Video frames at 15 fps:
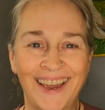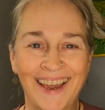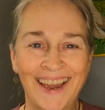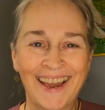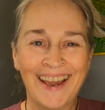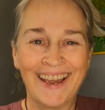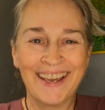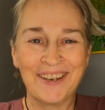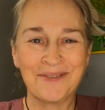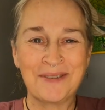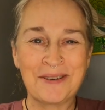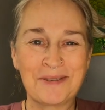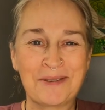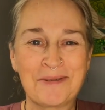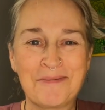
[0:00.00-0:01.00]
Hi,
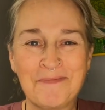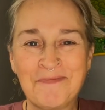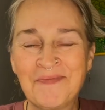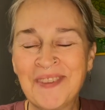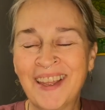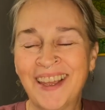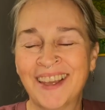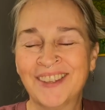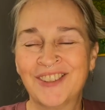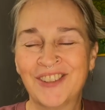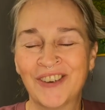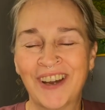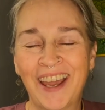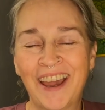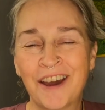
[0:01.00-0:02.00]
welcome.
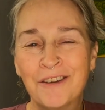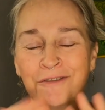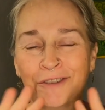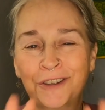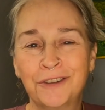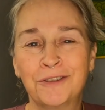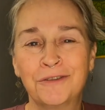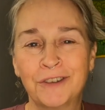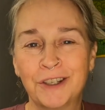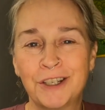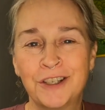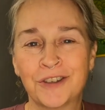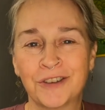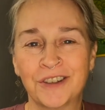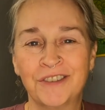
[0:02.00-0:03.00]
So I have for you a
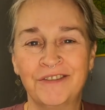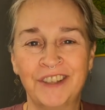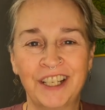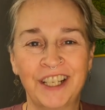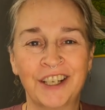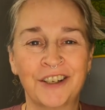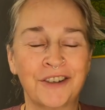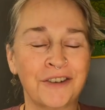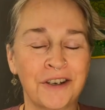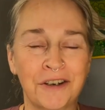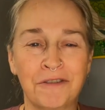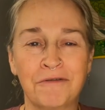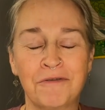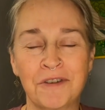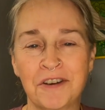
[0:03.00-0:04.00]
very short video
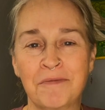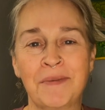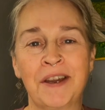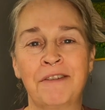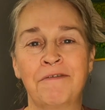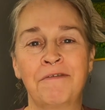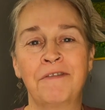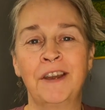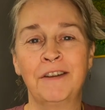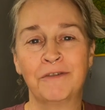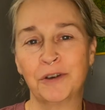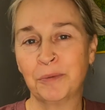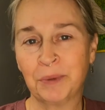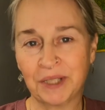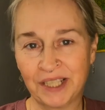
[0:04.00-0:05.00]
of one of my
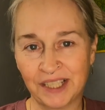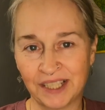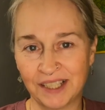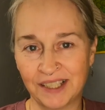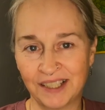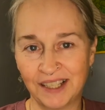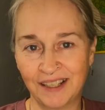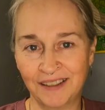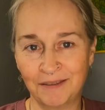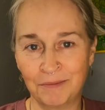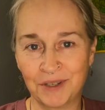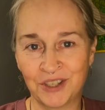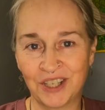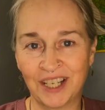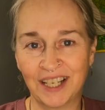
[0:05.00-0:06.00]
favorite places in
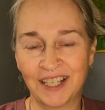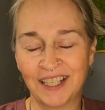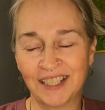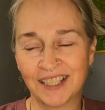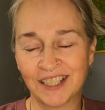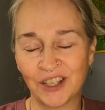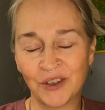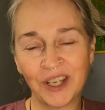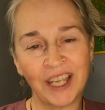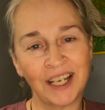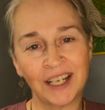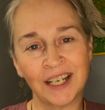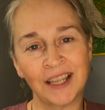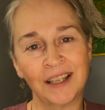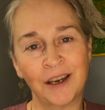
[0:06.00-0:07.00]
Michigan. It's
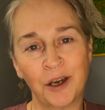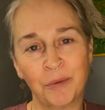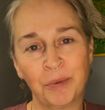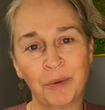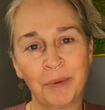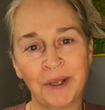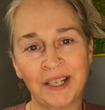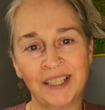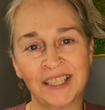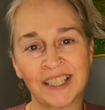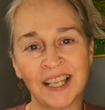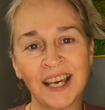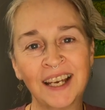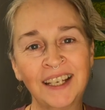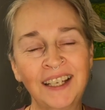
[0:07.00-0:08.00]
located in the Upper
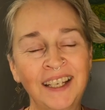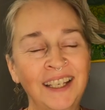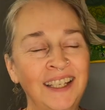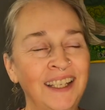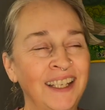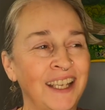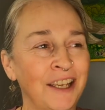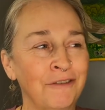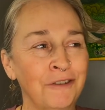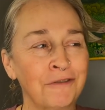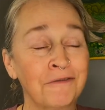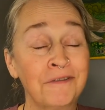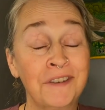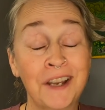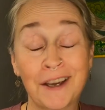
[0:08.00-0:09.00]
Peninsula. If
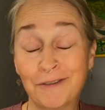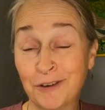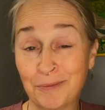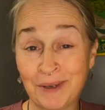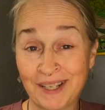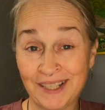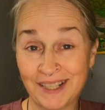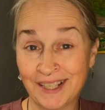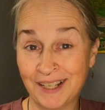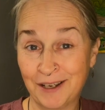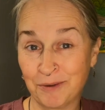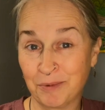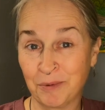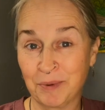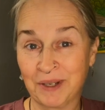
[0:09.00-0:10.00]
you've never been to the
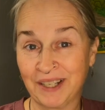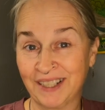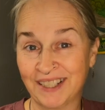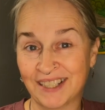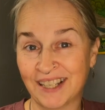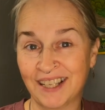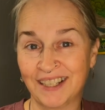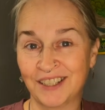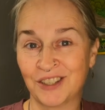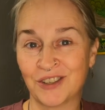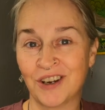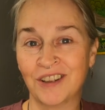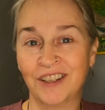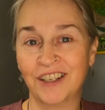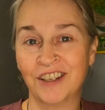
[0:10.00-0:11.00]
Upper Peninsula, I
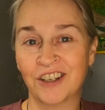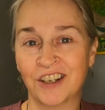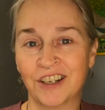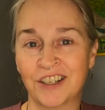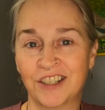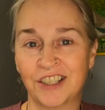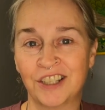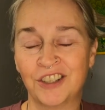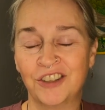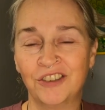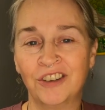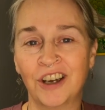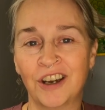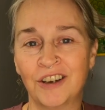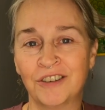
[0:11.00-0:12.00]
strongly encourage that you
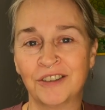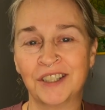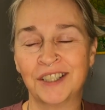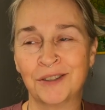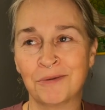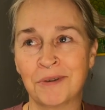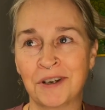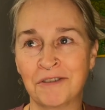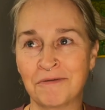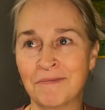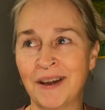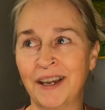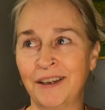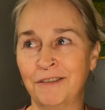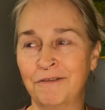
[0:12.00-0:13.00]
go. It's one of
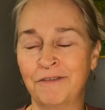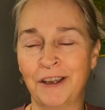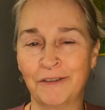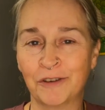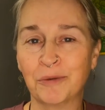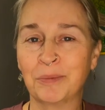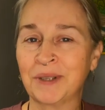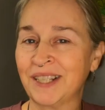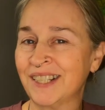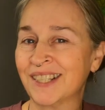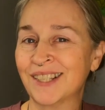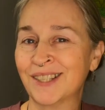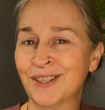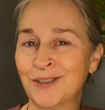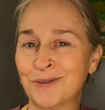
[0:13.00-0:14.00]
my favorite
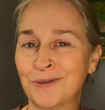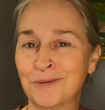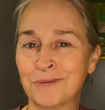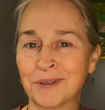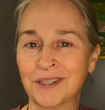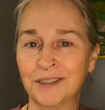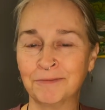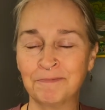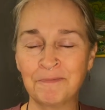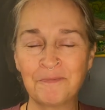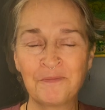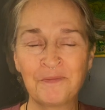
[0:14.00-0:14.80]
places in the whole world.